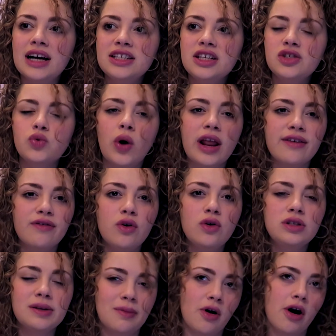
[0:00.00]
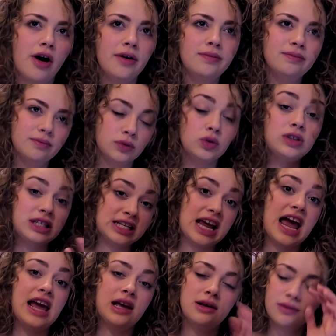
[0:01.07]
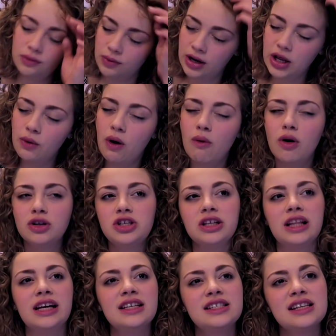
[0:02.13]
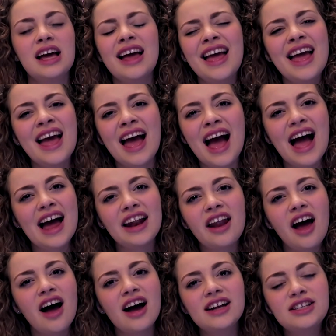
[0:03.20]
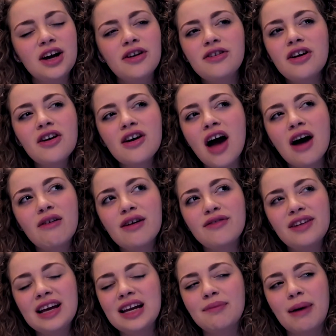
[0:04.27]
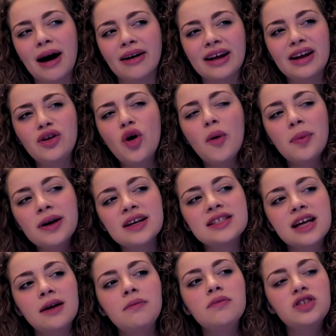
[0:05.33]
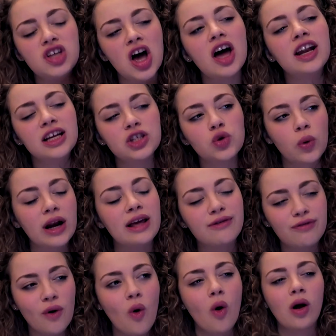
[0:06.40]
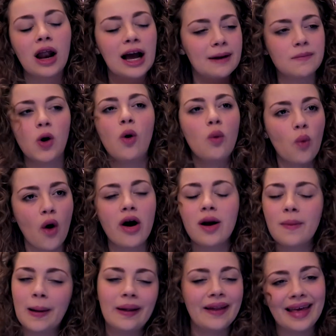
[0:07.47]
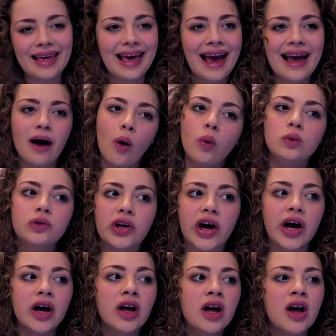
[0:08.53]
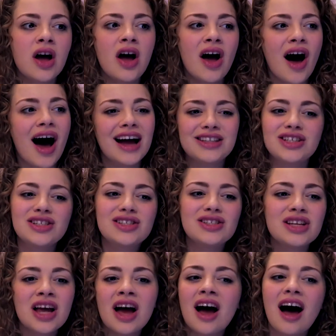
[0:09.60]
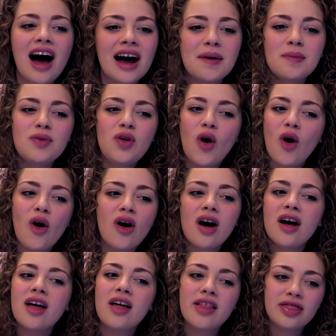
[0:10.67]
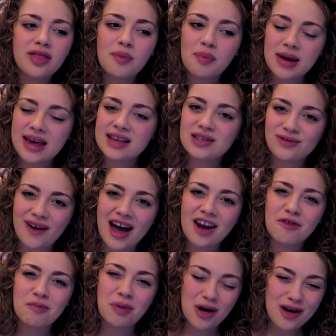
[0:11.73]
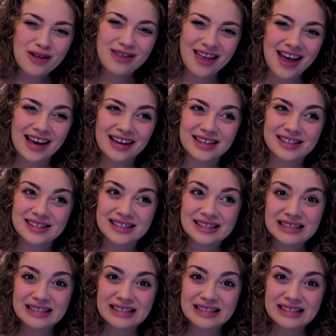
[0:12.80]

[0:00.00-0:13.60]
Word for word: I turn 24 tomorrow, today, when you are watching this, and I don't know how I feel about it. Not because I'm turning 24, like I'm not worried about like getting older. I just, I'm not the biggest fan of birthdays.